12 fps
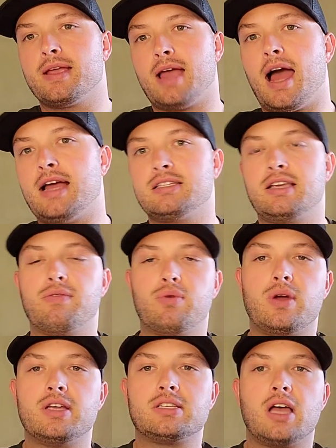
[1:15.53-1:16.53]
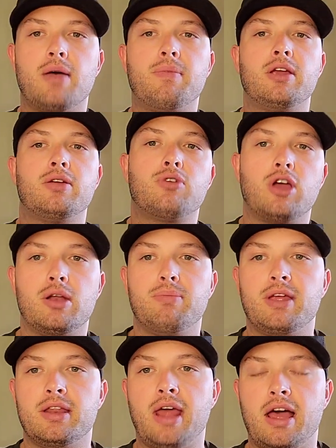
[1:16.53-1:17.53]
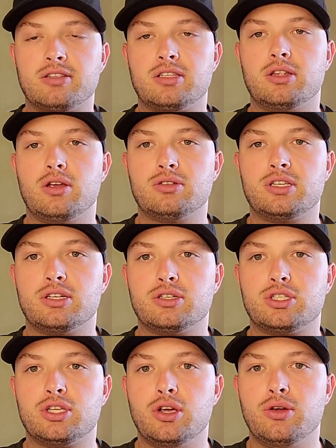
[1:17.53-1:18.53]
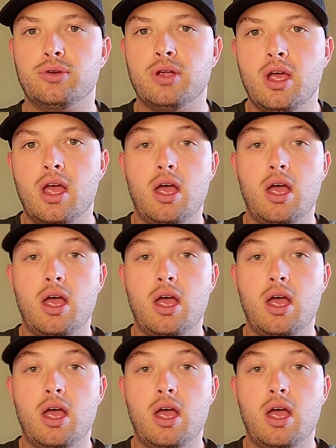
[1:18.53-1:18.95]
Guys, giveaways coming. Going to be announcing those here soon.